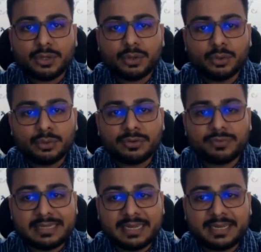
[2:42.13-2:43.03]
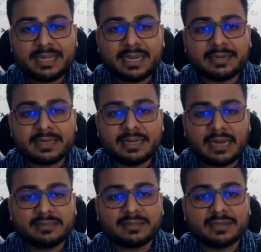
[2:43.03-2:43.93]
to delineate and
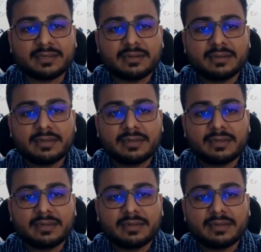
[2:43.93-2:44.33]
answer